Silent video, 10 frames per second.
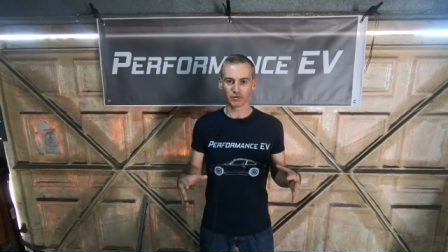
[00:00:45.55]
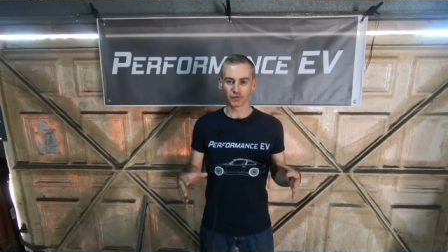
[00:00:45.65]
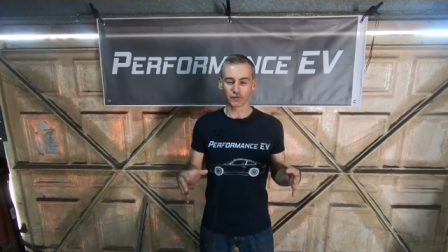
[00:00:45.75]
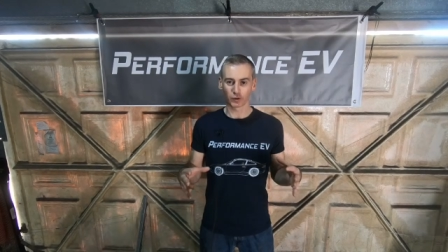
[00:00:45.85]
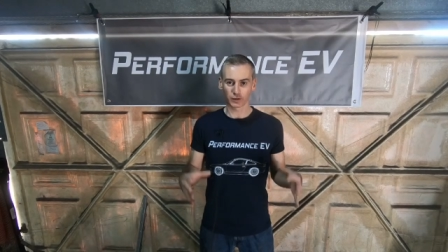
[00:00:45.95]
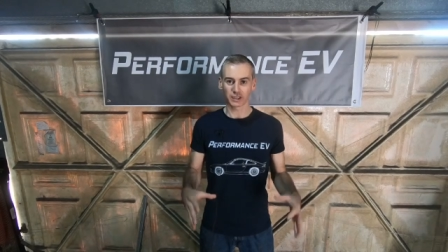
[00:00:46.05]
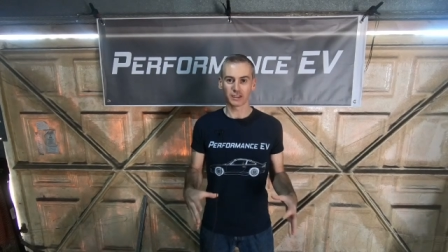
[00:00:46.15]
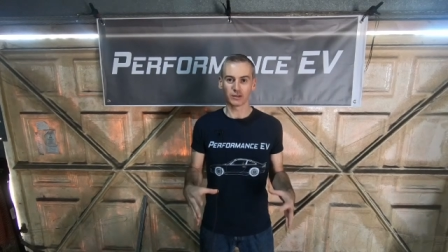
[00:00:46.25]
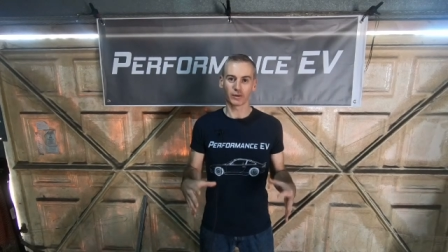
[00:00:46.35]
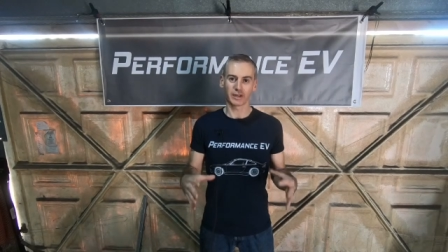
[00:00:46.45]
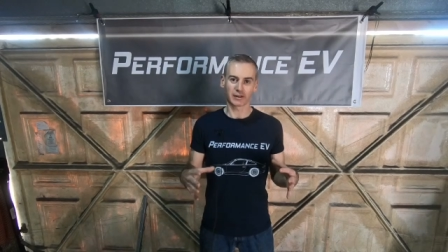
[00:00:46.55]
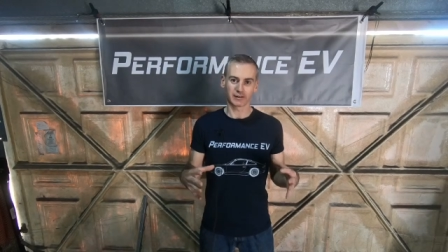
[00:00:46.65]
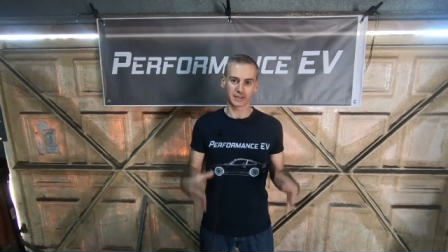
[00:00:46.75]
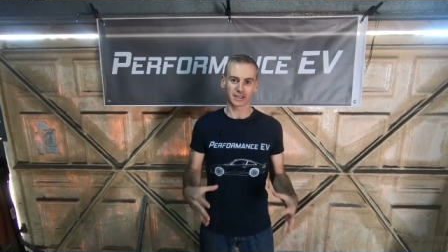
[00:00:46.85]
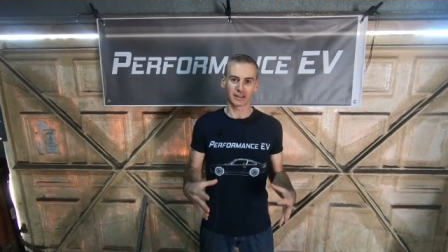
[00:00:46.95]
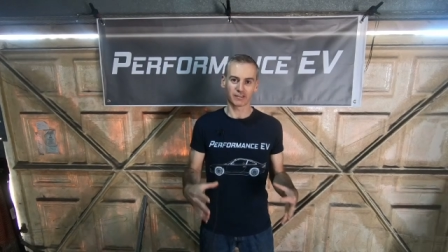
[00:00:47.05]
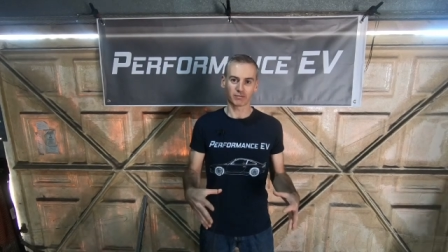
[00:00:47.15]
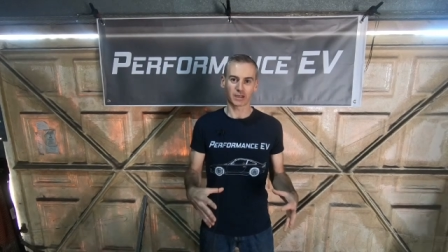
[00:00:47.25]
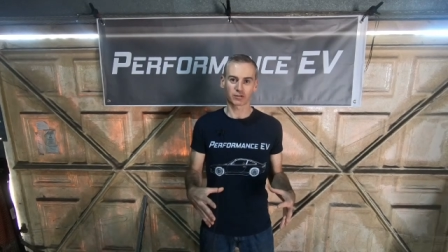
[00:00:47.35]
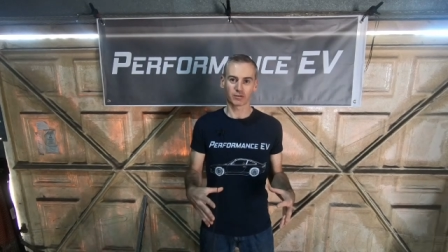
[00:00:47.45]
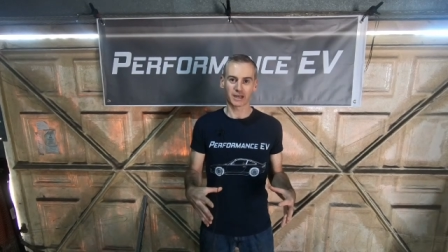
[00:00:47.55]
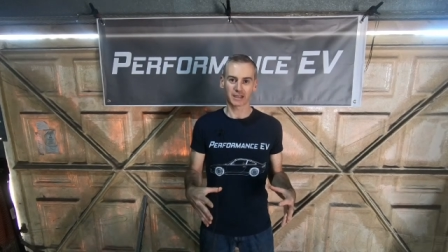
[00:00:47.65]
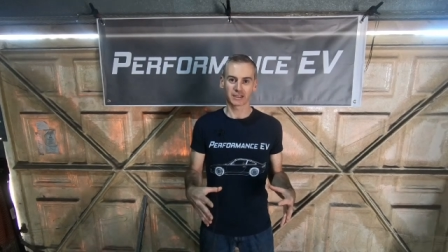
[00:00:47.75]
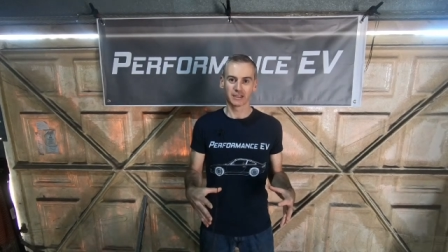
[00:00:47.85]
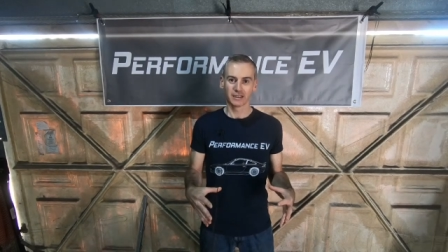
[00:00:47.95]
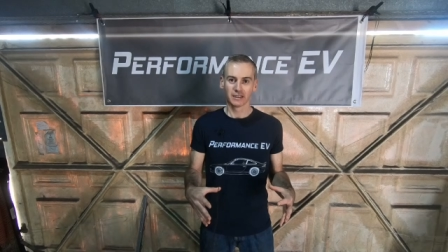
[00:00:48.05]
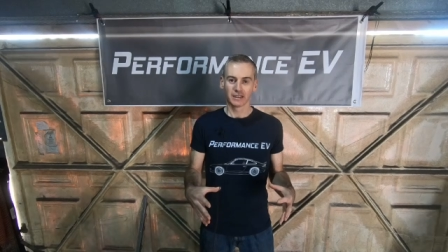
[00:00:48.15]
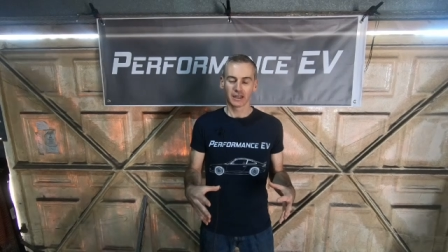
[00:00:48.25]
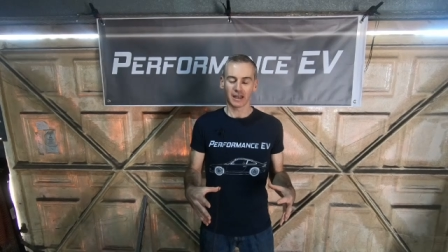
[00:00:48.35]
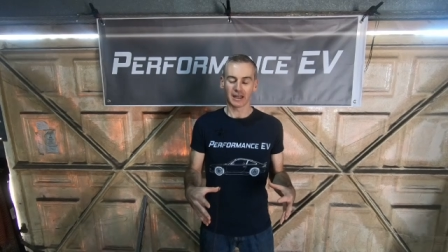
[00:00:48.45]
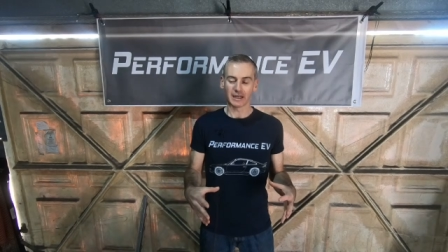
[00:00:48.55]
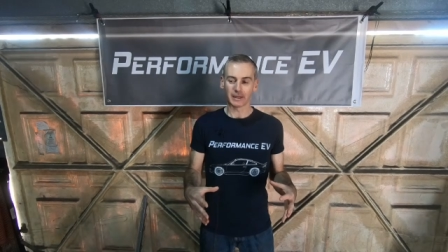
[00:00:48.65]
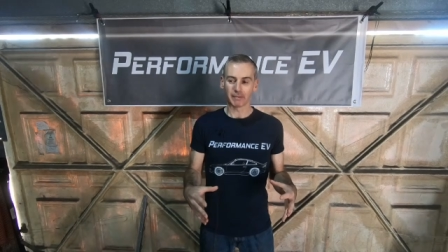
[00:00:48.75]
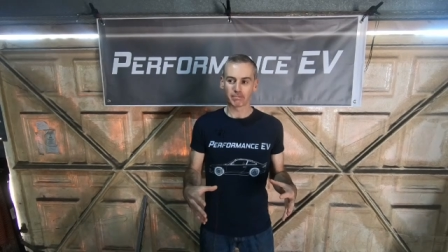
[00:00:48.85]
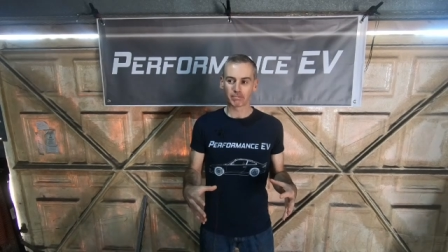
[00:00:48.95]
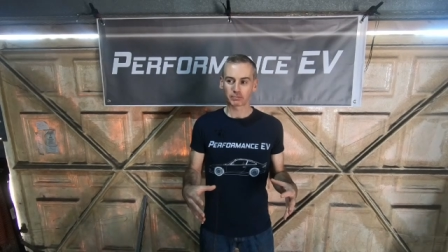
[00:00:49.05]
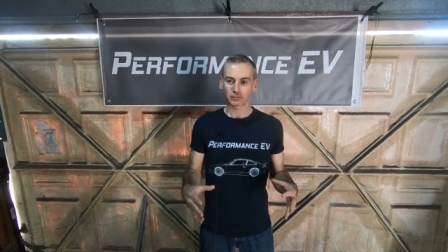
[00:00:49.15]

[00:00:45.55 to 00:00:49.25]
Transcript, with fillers: 40 kilowatt hour Nissan Leaf battery pack um,